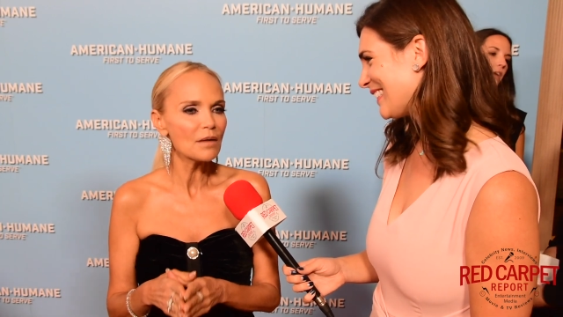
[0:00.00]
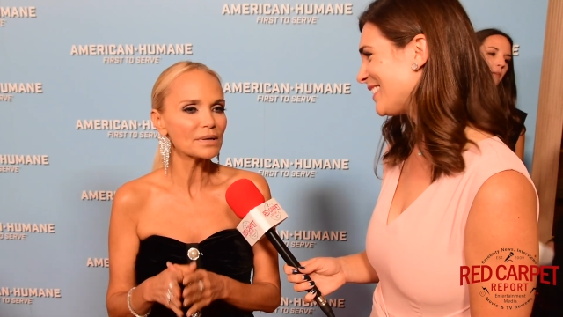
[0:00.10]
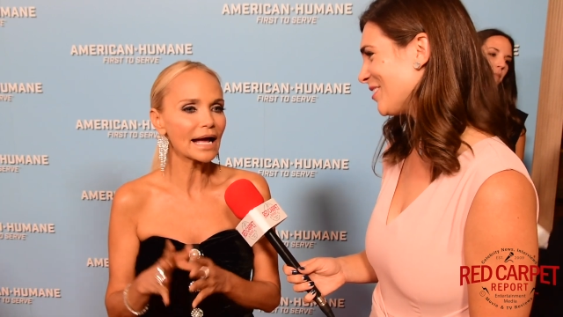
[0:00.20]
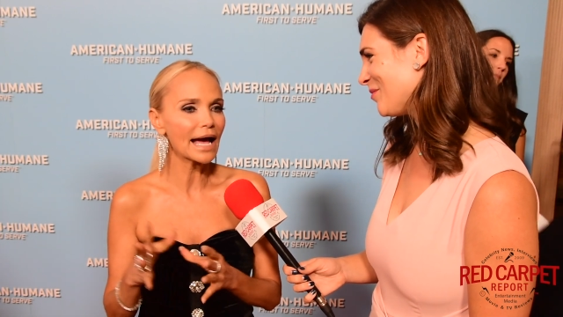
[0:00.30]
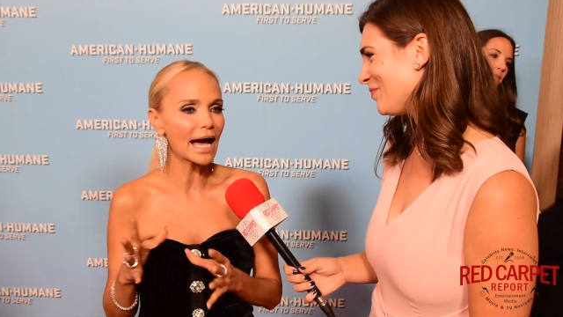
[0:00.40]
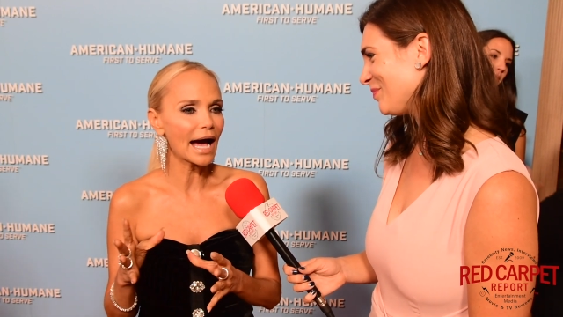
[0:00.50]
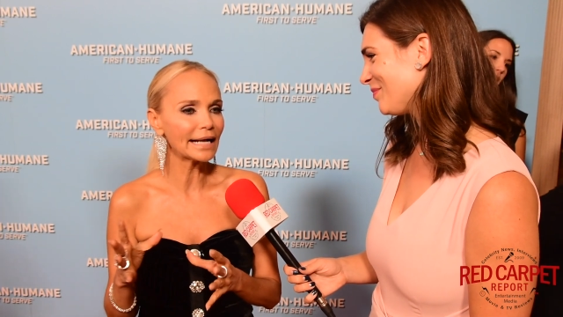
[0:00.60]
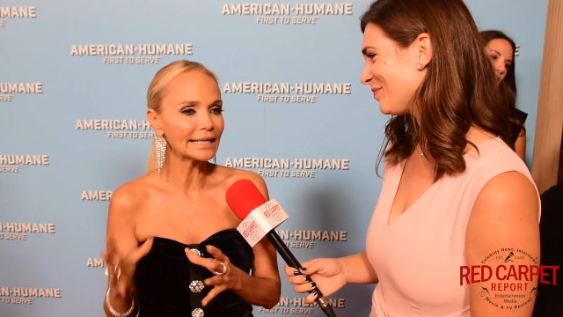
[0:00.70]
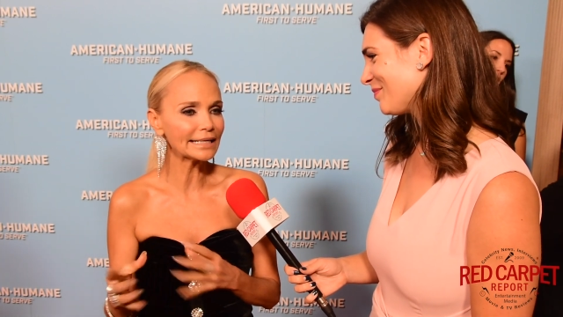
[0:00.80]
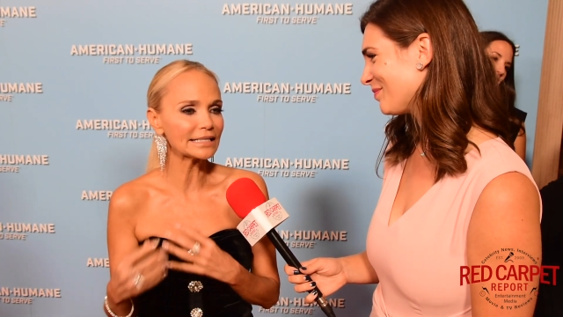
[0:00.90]
Speaker 1: but I,
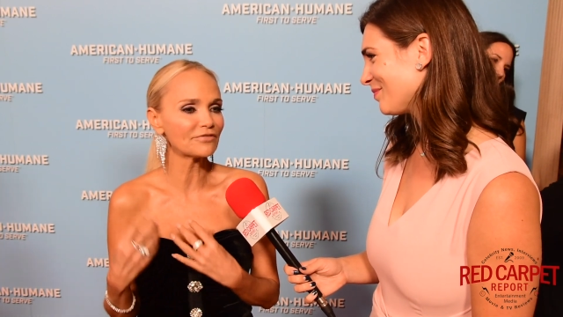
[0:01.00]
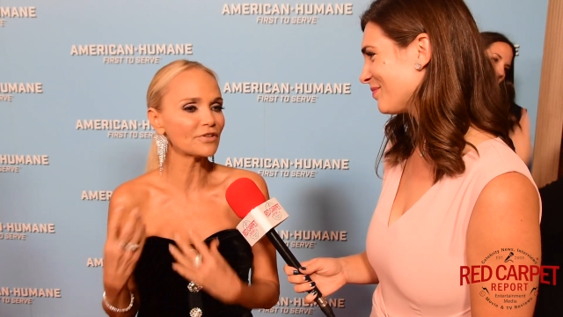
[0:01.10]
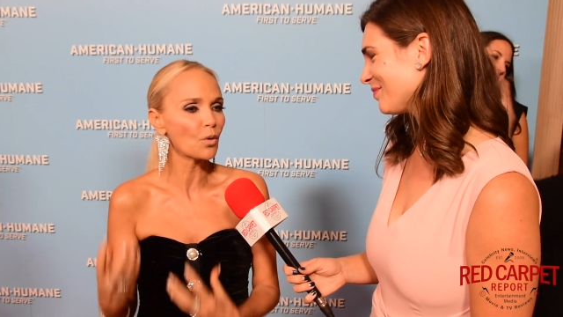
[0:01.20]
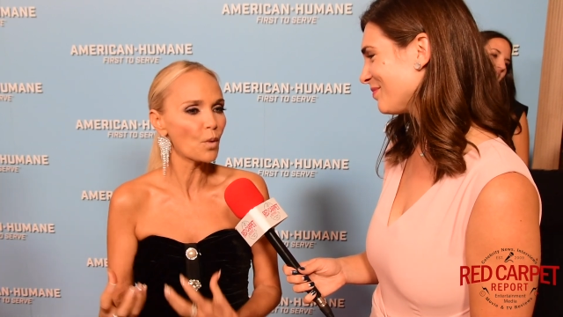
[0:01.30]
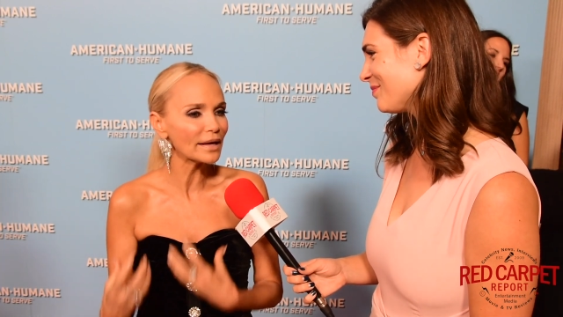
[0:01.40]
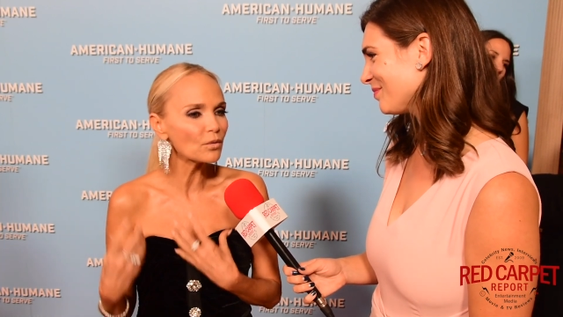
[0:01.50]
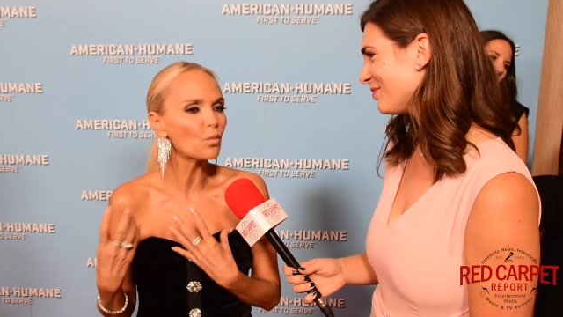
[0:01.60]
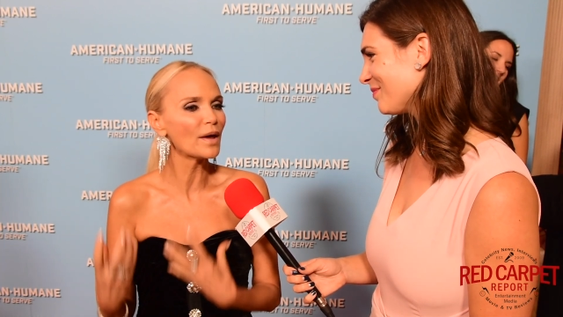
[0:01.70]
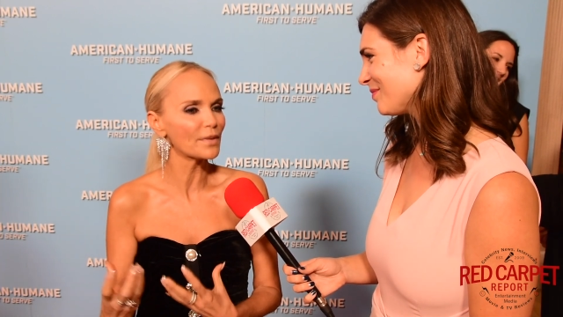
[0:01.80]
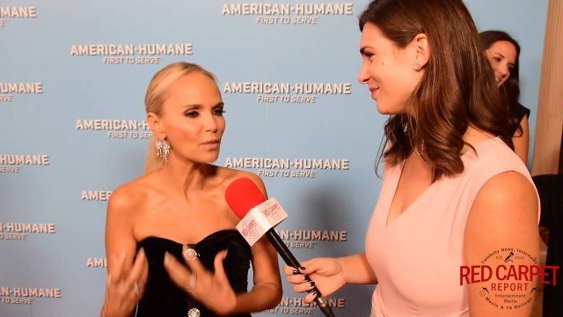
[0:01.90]
I needed to feel when,
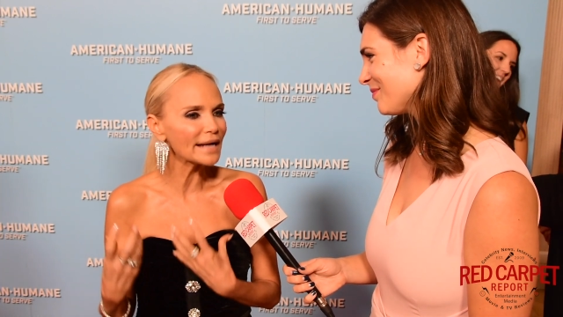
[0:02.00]
when the